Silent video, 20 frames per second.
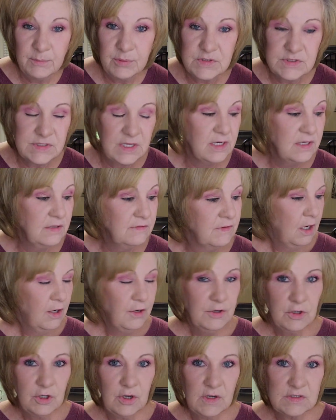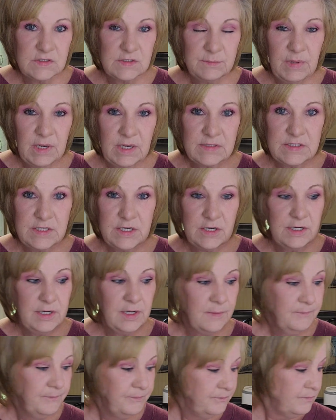percent 09 of odor causing bacteria.
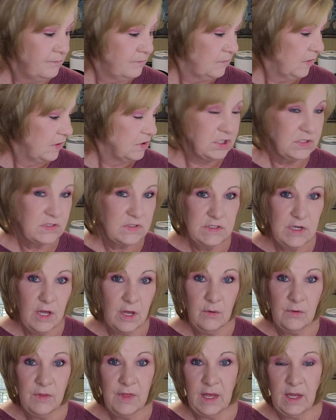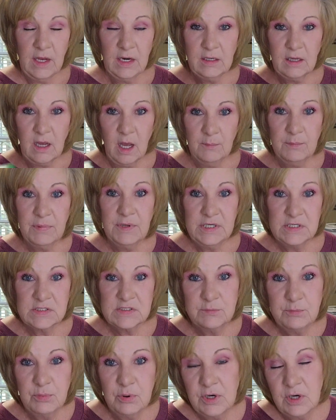Just know that companies
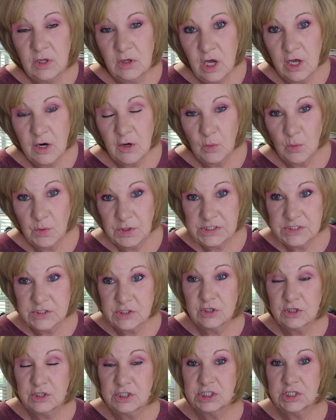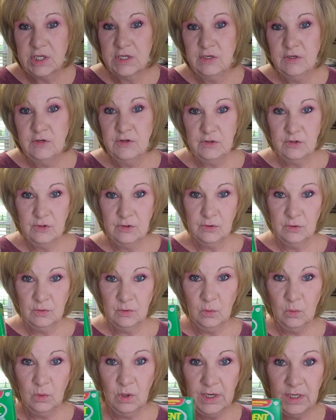have put a lot of research into
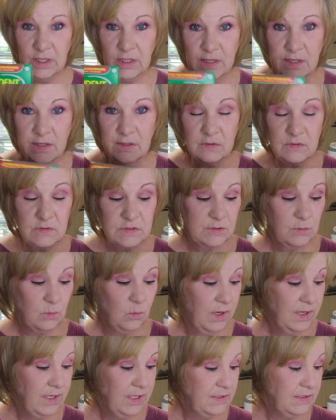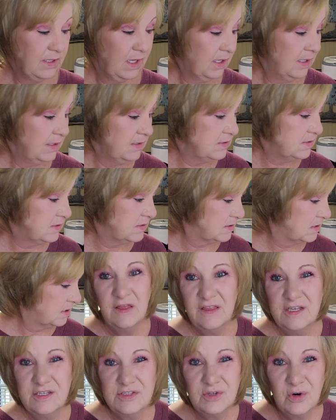what it kills and what it does.
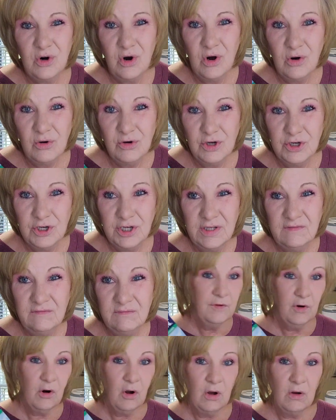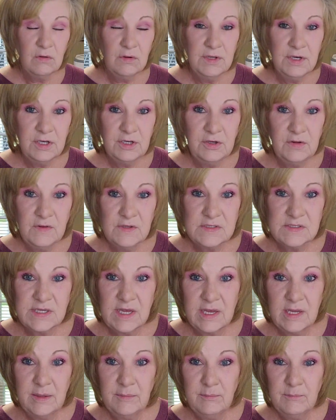These are all good. They're all going to do the
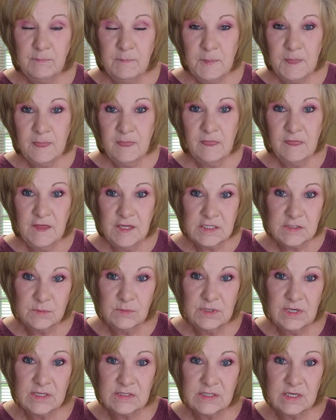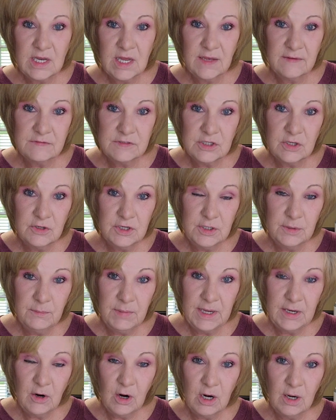same. This one doesn't have sodium
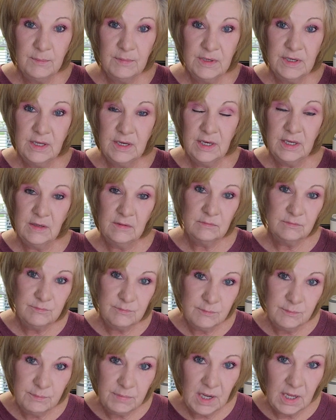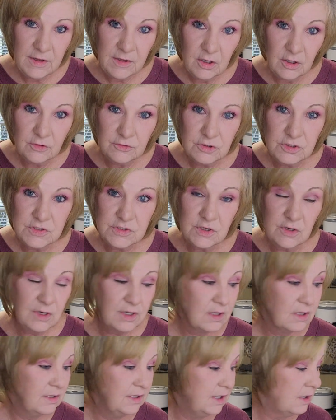bicarbonate in it by the ultrasonic
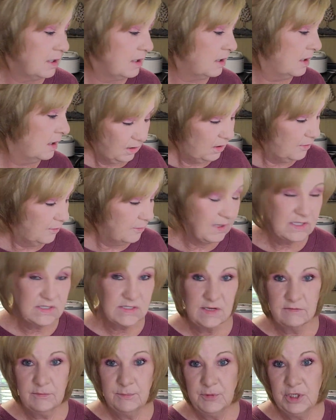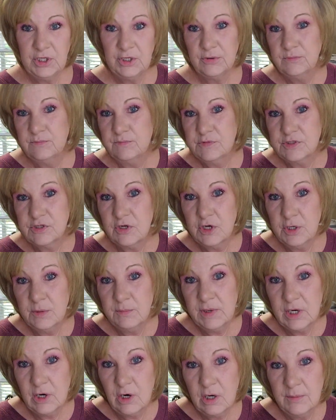cleaner. All the rest of them do, sodium
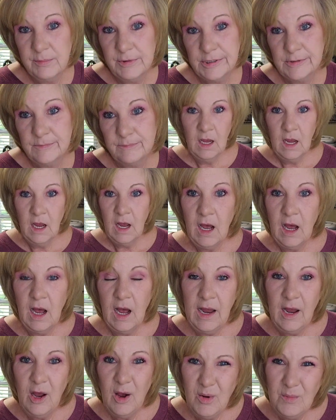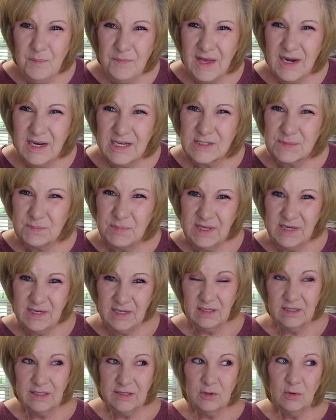bicarbonate. I hope that explained a
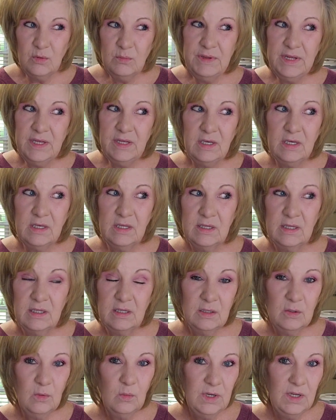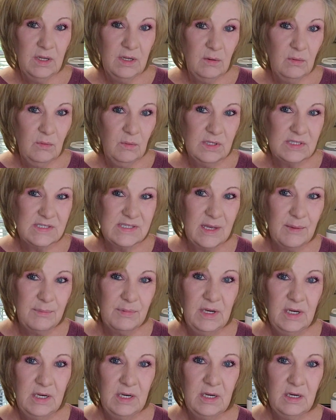little bit what what's
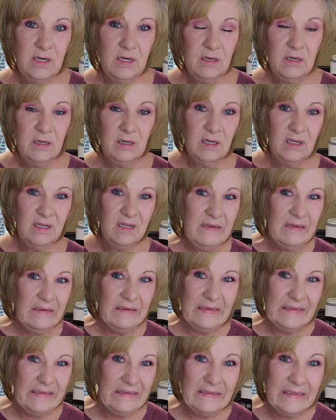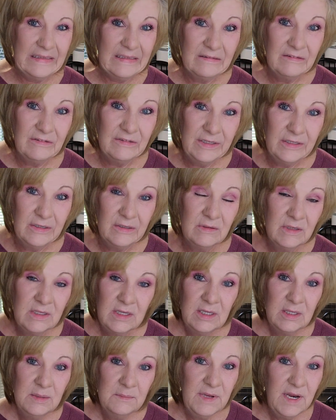happening here. I, I, I don't know,
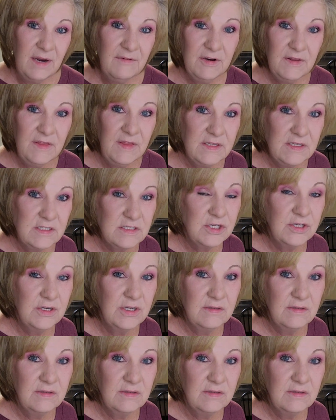but everything is good.